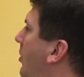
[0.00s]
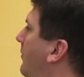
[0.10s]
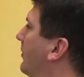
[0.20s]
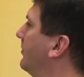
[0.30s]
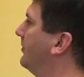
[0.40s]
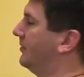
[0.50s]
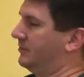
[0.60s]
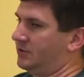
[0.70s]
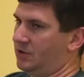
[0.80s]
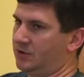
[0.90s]
over
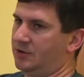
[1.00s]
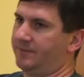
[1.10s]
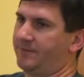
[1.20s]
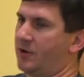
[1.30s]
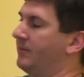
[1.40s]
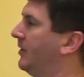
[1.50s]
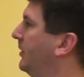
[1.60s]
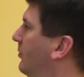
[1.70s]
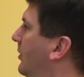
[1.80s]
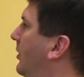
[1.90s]

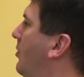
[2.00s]
firmly. You want to